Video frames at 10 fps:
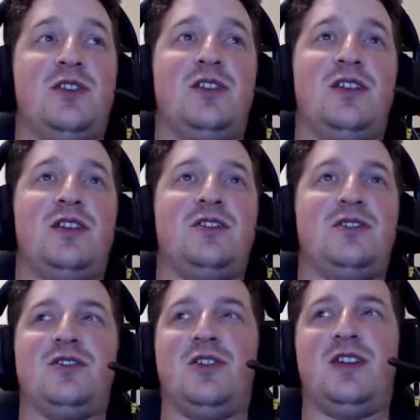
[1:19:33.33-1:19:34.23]
turn it
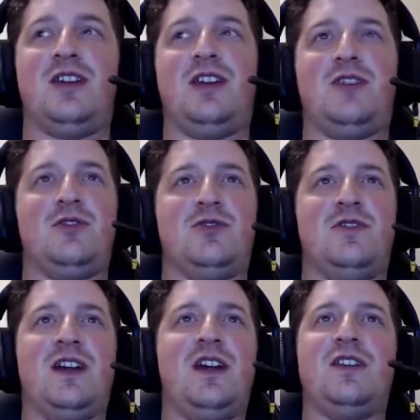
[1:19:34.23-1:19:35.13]
into a
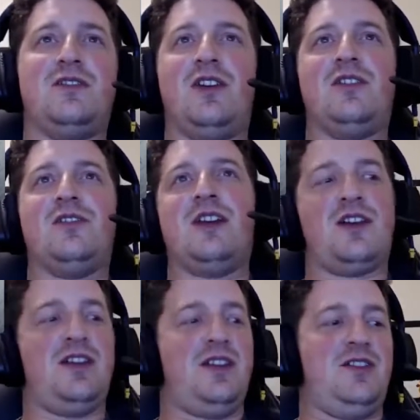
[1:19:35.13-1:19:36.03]
drift car? No.
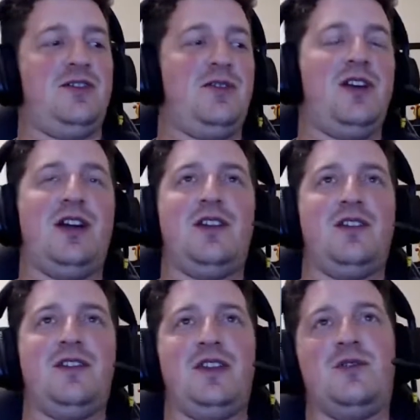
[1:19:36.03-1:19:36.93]
Like neither do I. I
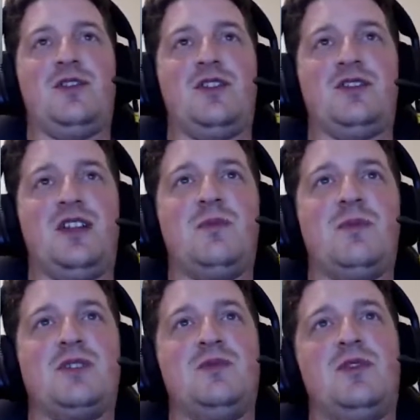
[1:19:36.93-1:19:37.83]
don't think it would cost you that
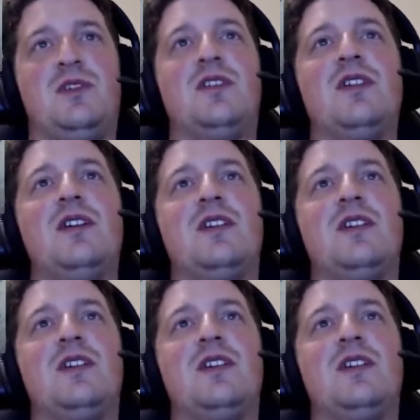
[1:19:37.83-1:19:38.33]
much more to